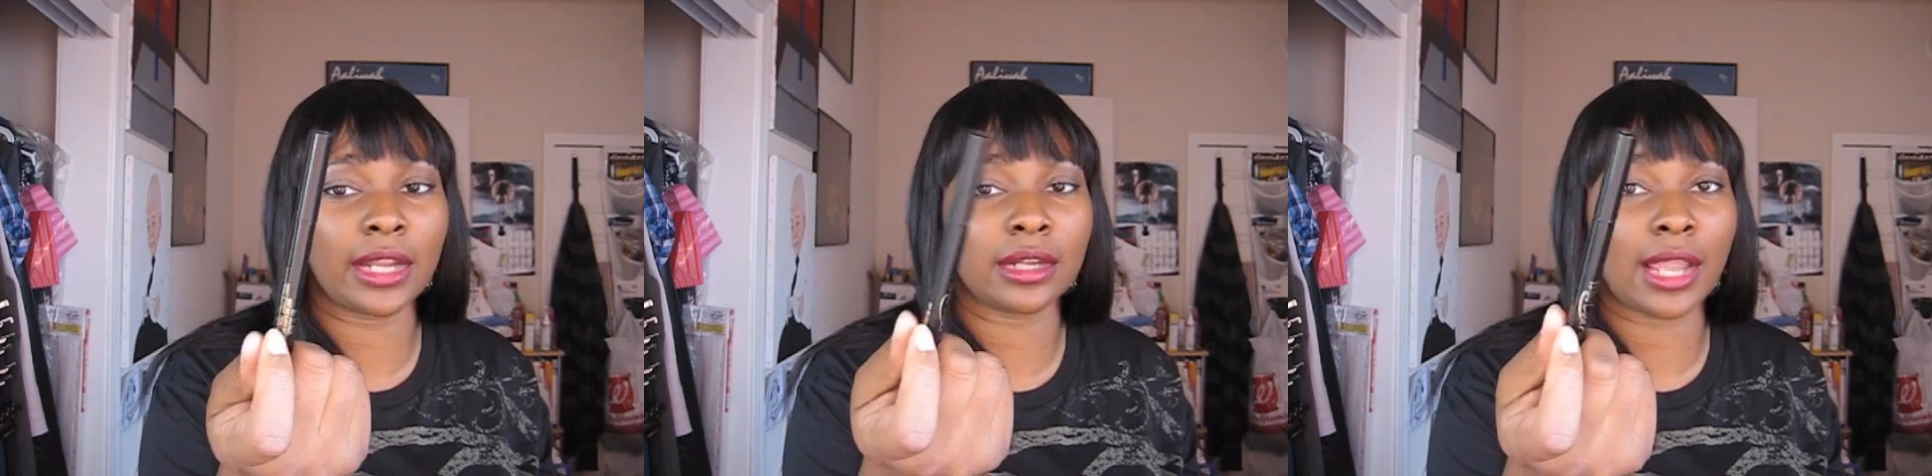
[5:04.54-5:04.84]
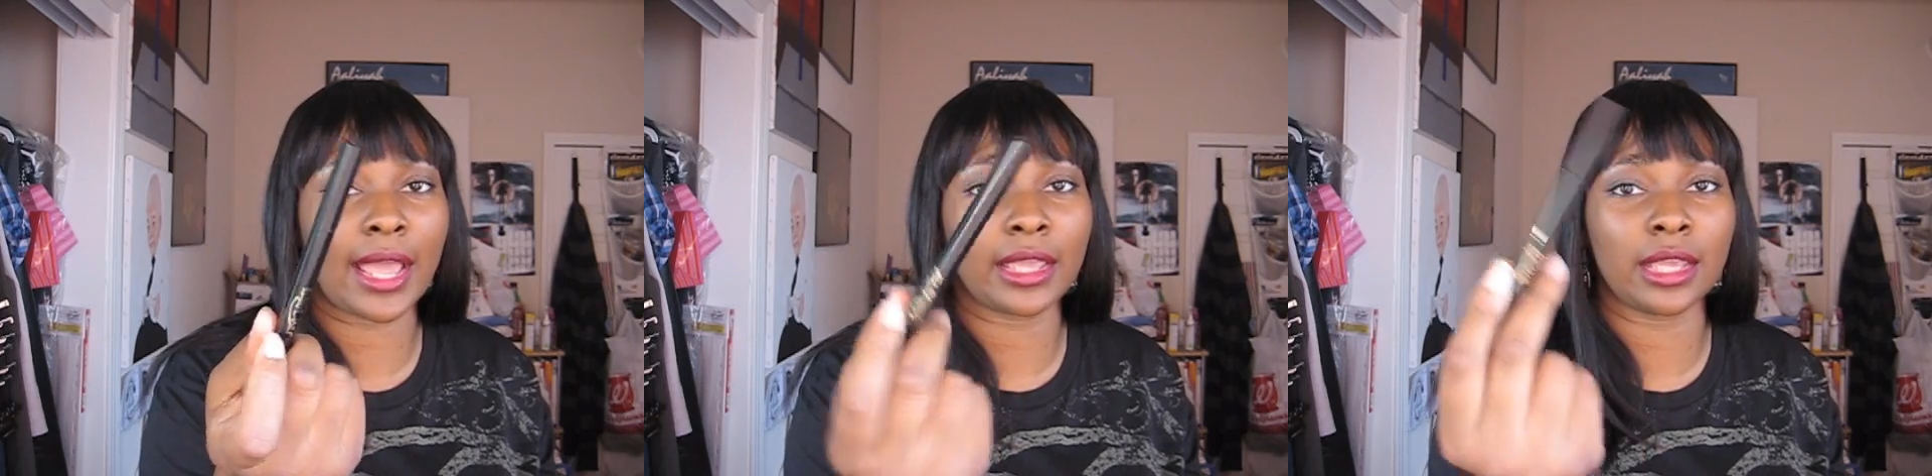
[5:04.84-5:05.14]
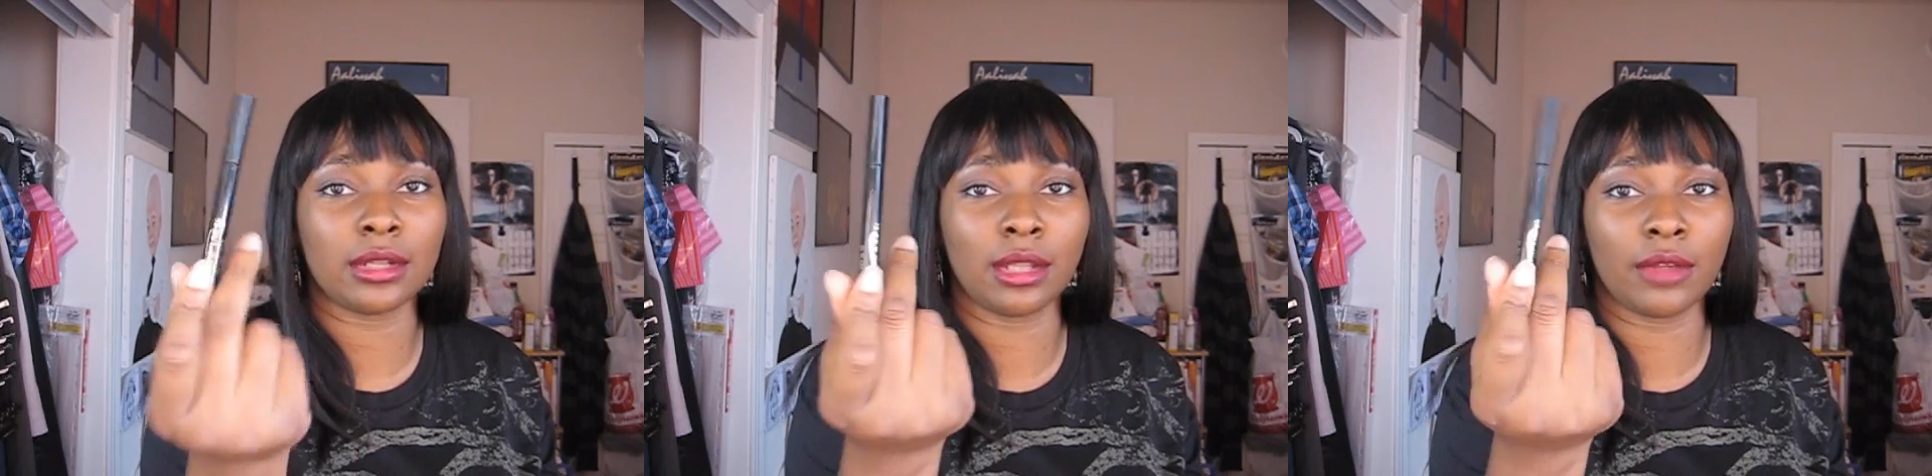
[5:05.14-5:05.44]
it, and like
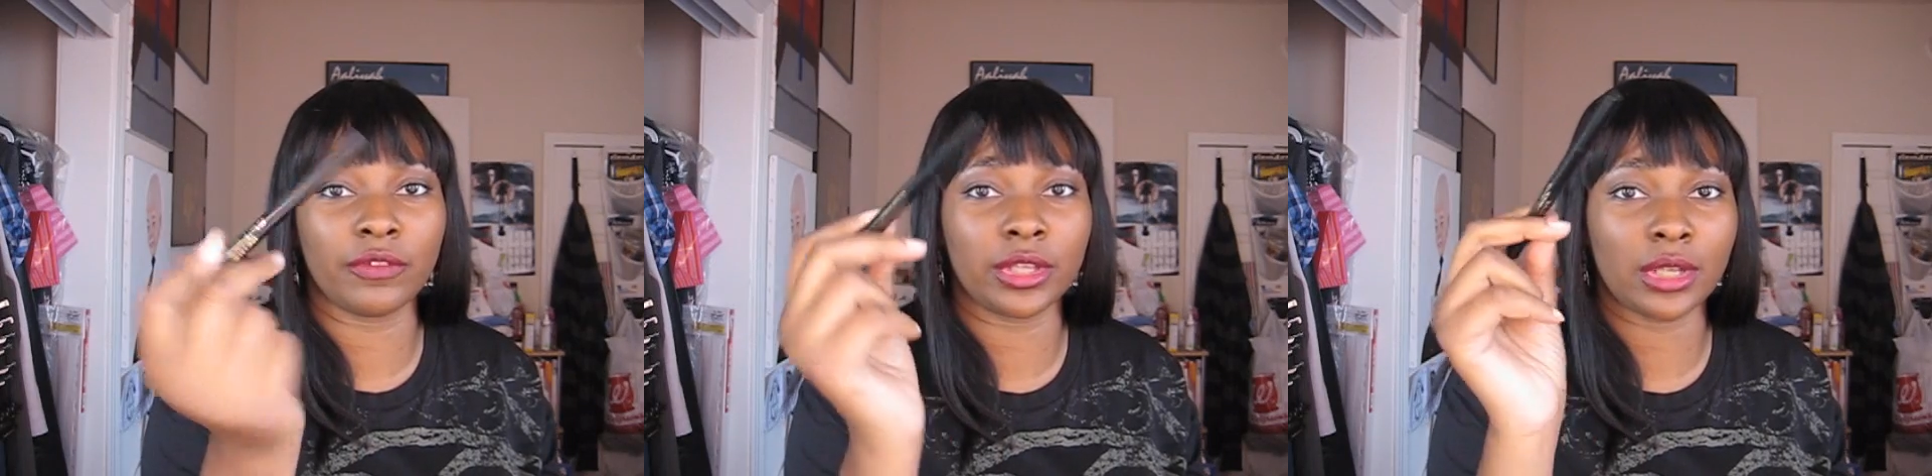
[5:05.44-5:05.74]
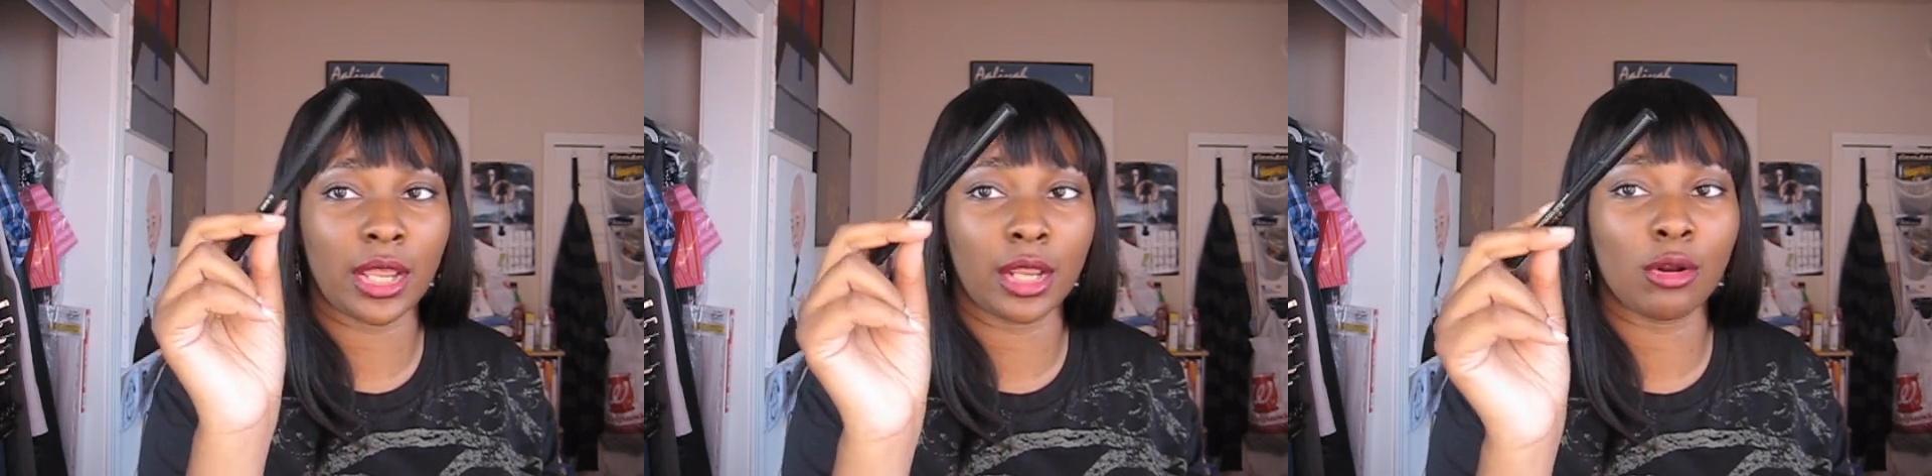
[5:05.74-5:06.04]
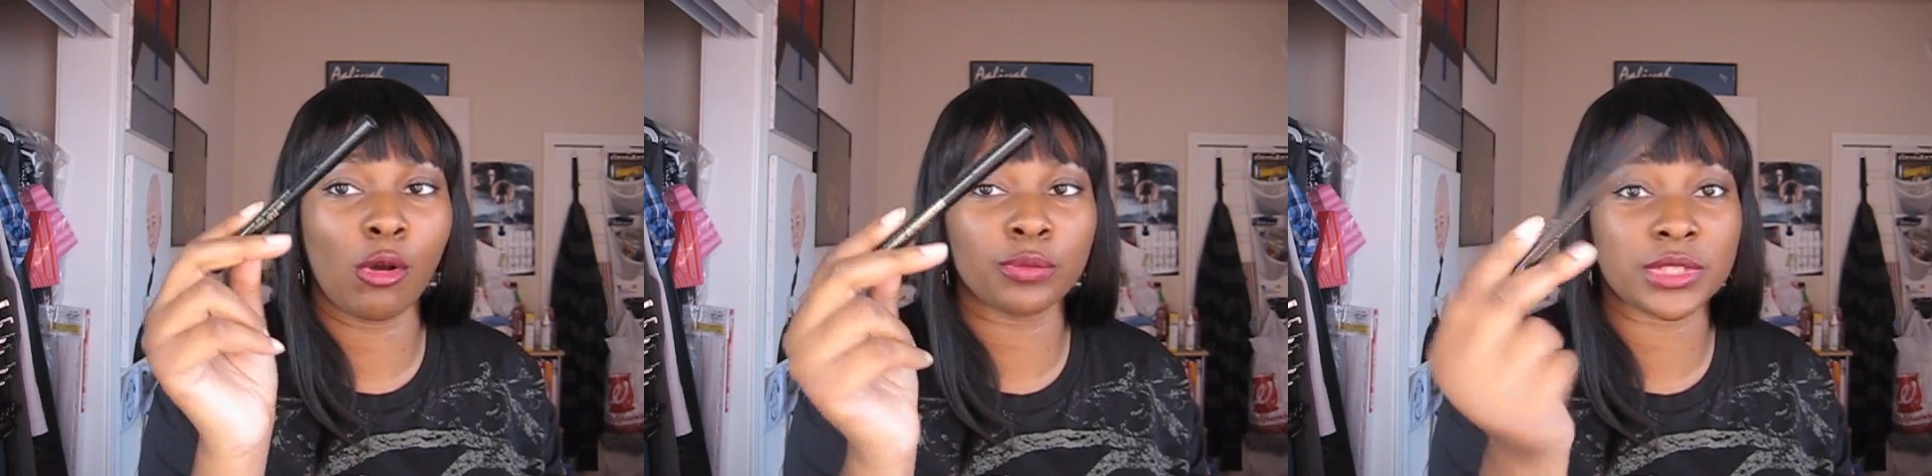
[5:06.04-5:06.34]
it, love it,
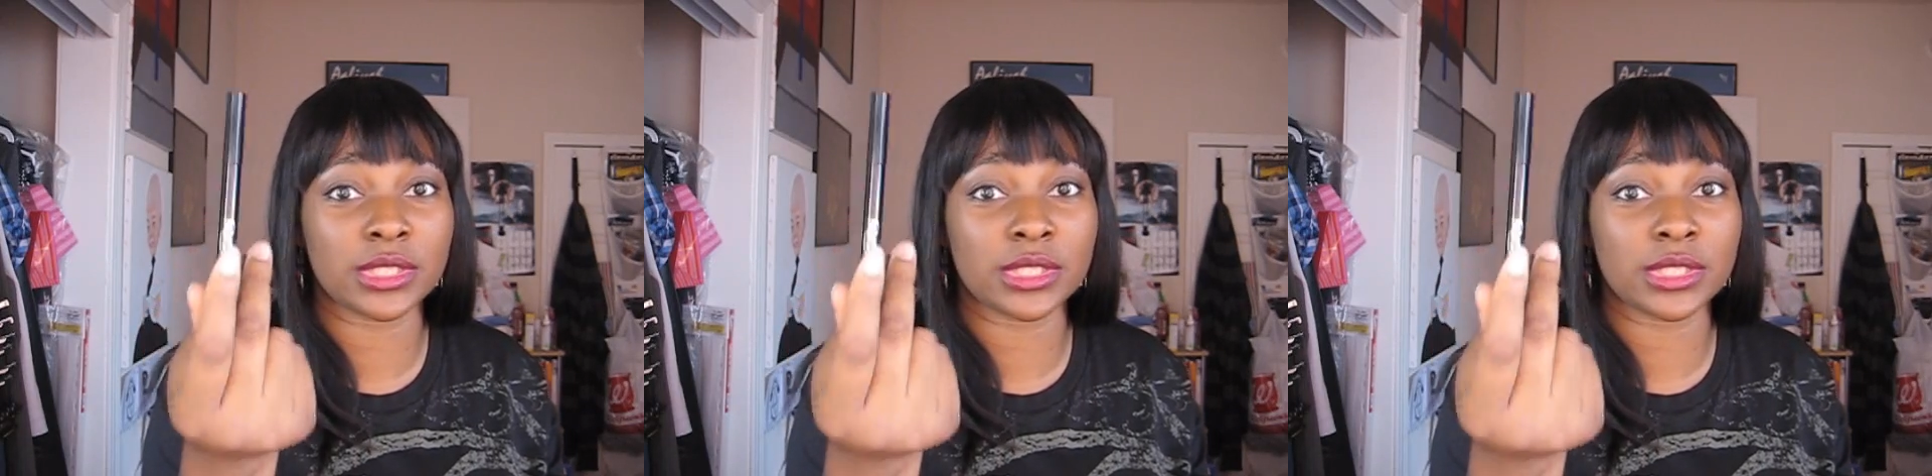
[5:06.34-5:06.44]
and hope to